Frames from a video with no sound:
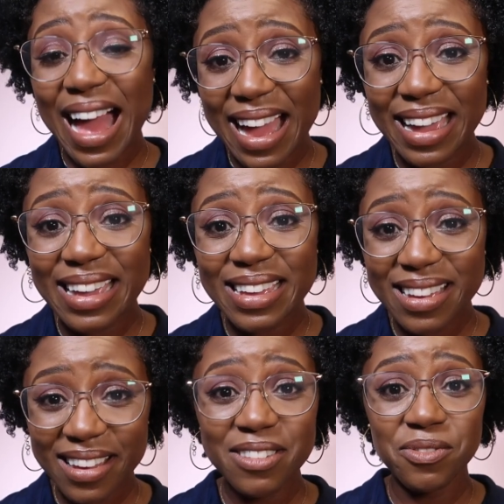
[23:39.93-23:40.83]
I
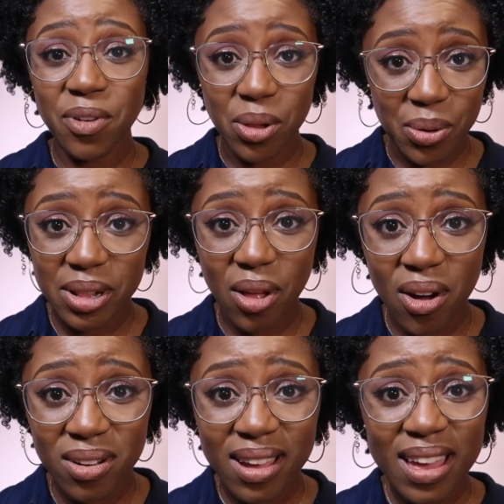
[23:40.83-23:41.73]
can follow
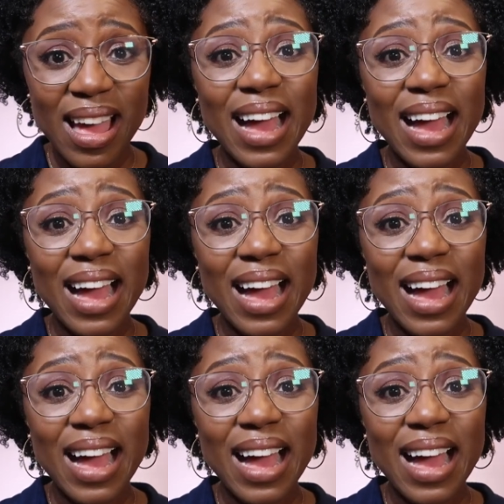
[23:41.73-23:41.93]
along